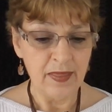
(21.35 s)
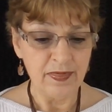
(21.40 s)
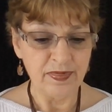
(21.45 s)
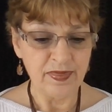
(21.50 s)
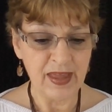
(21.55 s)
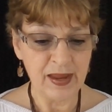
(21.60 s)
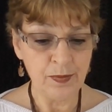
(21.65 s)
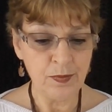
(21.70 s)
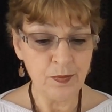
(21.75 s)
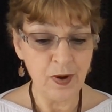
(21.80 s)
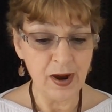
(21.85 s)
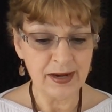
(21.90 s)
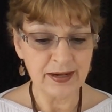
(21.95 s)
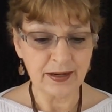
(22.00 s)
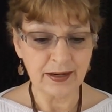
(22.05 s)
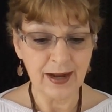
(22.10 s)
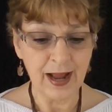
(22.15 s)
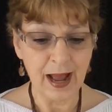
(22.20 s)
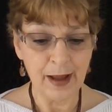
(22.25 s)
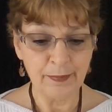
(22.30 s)
They want to
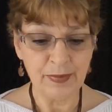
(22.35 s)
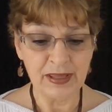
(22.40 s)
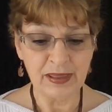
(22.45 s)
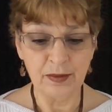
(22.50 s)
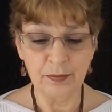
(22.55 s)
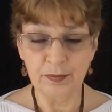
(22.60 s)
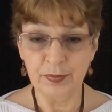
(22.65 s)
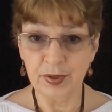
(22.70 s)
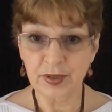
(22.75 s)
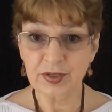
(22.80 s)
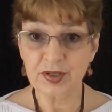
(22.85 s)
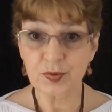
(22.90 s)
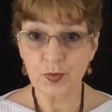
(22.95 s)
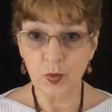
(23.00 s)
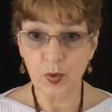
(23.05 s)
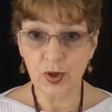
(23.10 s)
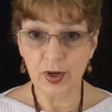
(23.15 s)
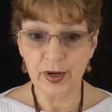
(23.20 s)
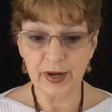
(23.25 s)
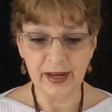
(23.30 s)
copy the book's
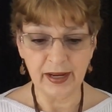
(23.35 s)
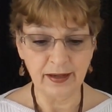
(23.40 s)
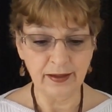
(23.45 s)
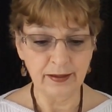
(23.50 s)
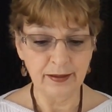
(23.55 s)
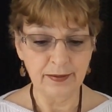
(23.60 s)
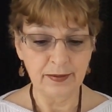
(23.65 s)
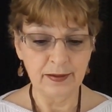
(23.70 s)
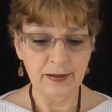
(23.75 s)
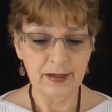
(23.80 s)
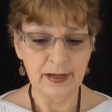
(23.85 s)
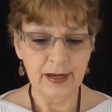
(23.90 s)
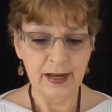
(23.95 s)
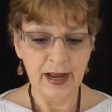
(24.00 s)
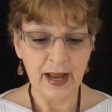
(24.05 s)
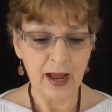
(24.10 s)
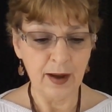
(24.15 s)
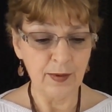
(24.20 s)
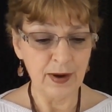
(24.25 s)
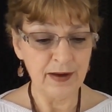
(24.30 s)
wording.
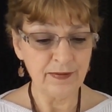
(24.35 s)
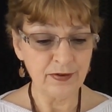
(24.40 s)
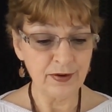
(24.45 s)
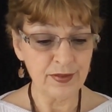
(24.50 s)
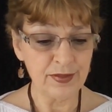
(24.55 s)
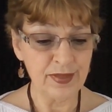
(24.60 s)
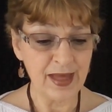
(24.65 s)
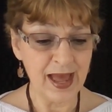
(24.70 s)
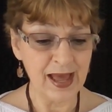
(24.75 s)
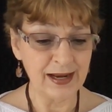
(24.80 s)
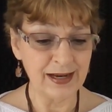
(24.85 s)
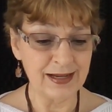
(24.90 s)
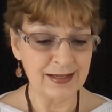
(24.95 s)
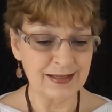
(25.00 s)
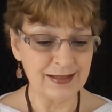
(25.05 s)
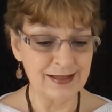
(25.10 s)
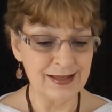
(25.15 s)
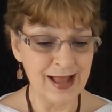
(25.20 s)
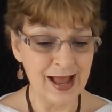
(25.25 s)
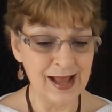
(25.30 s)
However, that
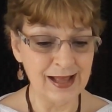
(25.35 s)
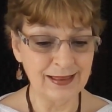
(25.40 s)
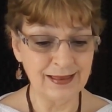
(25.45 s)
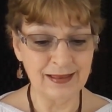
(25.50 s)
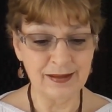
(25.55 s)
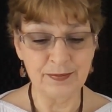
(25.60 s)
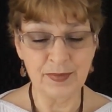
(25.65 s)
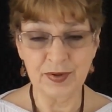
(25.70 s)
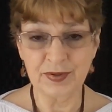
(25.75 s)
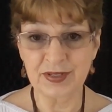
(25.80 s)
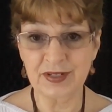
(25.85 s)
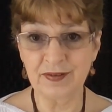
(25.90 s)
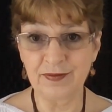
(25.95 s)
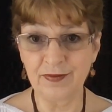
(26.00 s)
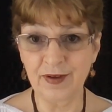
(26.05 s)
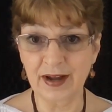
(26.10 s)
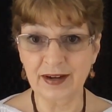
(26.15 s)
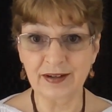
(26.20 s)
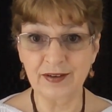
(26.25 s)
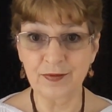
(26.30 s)
is not the most
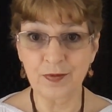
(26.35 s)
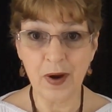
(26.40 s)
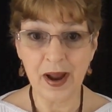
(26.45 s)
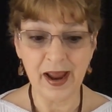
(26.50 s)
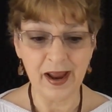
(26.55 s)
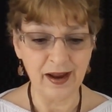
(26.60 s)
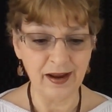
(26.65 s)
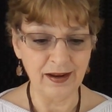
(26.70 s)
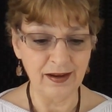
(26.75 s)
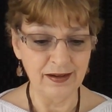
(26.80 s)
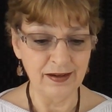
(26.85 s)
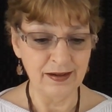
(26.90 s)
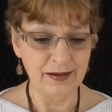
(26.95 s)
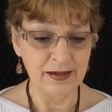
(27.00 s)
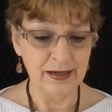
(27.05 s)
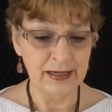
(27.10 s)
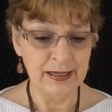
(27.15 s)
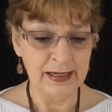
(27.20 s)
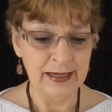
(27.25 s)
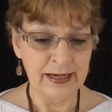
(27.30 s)
effective way.
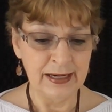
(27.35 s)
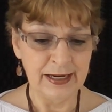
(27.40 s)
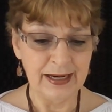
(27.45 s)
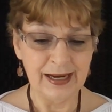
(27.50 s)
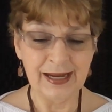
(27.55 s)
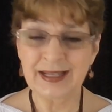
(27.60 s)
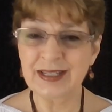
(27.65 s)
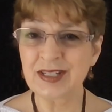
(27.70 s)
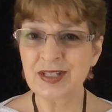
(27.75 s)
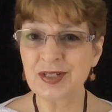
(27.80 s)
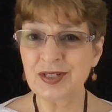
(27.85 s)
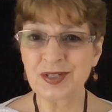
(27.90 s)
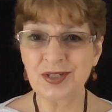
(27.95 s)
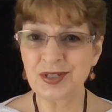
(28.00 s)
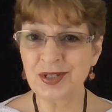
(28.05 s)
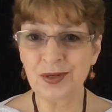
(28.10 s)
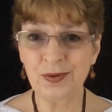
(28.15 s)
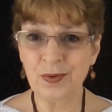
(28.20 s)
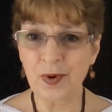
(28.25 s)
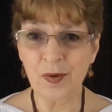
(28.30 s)
It's
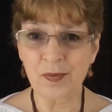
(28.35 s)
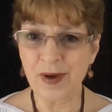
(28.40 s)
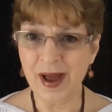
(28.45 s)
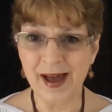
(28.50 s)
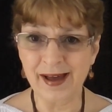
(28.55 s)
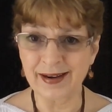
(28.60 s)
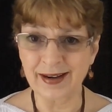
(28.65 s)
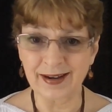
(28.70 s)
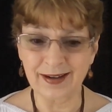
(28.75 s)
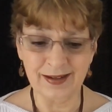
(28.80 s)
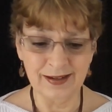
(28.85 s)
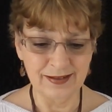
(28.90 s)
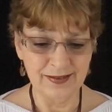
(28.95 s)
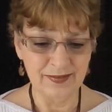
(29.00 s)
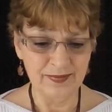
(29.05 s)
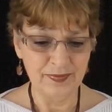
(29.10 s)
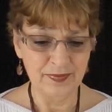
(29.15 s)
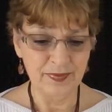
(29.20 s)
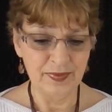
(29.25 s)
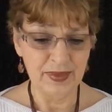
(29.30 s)
too robotic.
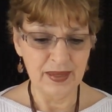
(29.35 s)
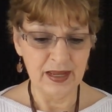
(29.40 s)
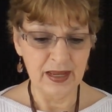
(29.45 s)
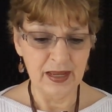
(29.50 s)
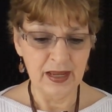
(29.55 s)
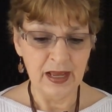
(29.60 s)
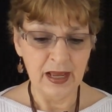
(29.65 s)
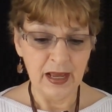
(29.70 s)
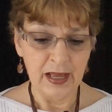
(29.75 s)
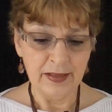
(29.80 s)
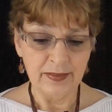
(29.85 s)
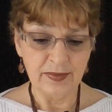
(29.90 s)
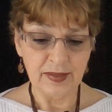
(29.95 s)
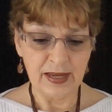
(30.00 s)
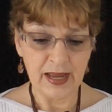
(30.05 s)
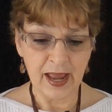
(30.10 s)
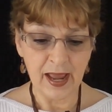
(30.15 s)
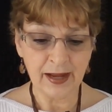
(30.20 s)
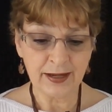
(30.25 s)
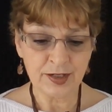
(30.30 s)

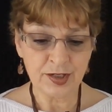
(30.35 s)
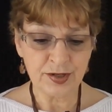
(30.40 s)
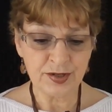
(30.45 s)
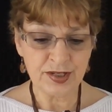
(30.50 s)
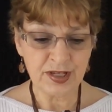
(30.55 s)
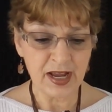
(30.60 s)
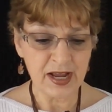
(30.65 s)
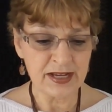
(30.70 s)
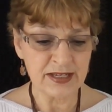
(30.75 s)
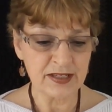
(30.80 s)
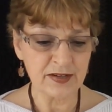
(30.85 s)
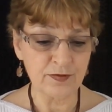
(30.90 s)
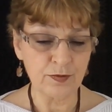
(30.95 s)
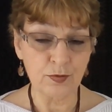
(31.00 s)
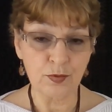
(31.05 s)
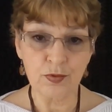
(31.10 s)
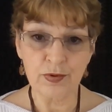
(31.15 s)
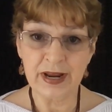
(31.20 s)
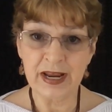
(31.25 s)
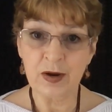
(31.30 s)
The exercise of
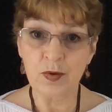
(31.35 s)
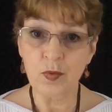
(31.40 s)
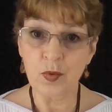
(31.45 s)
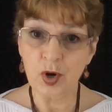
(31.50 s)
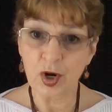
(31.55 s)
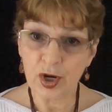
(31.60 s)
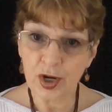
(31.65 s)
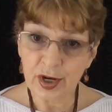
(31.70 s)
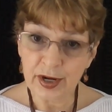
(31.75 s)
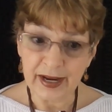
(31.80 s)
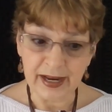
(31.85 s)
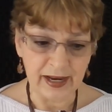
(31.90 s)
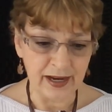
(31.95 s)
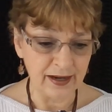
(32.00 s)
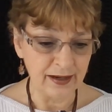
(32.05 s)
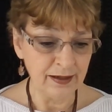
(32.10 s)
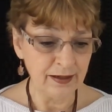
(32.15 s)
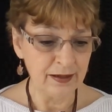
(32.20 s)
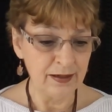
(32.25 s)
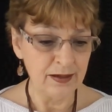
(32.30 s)

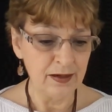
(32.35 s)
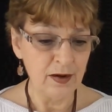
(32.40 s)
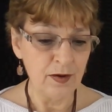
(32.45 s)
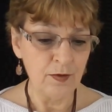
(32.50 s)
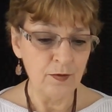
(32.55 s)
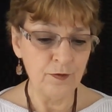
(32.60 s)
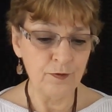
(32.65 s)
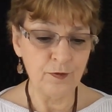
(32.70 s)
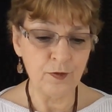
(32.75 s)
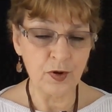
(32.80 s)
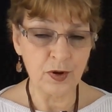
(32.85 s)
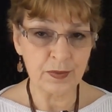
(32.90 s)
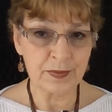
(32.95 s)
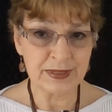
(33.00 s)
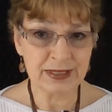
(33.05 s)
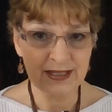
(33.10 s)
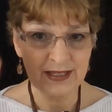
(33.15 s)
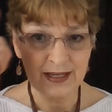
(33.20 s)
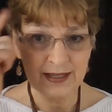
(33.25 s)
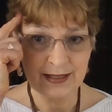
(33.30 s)
rewording
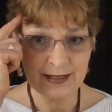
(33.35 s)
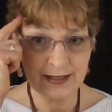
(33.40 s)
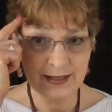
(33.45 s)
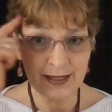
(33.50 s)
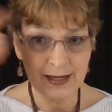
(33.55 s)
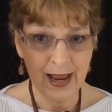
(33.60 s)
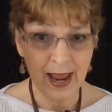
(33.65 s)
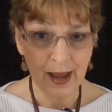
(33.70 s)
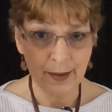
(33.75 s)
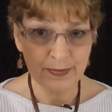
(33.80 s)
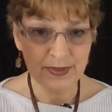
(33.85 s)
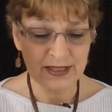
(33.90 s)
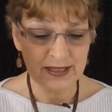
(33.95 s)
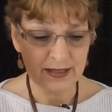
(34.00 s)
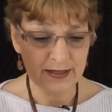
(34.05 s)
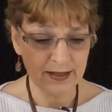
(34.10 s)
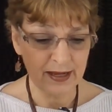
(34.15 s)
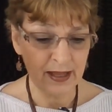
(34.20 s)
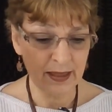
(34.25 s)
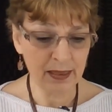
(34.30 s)
forms
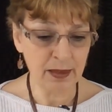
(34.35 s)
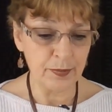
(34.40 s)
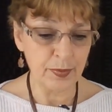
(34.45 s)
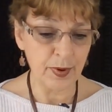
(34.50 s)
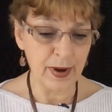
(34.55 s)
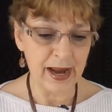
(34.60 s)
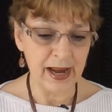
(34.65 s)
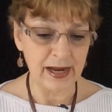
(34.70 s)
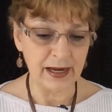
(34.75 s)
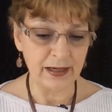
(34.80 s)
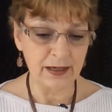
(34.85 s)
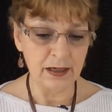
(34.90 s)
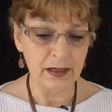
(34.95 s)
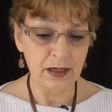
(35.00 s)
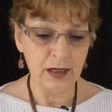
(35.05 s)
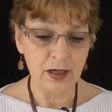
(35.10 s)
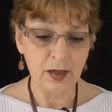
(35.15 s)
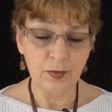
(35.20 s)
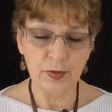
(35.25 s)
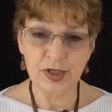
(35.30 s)
synapses in the brain,
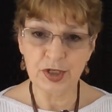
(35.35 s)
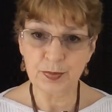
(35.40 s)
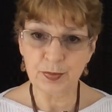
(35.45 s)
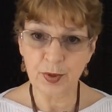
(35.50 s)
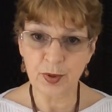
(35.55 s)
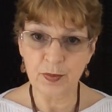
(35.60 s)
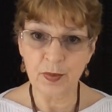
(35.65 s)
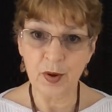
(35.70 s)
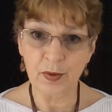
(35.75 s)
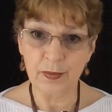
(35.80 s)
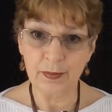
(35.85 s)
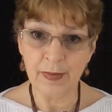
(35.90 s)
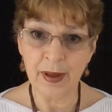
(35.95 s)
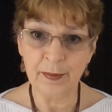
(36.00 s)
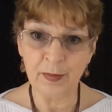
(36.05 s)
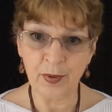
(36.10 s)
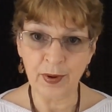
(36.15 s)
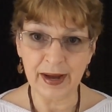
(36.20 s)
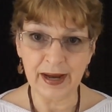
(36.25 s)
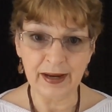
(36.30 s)
which promote
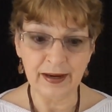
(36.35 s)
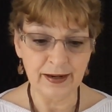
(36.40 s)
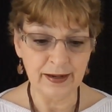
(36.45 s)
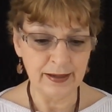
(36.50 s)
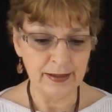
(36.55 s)
memory.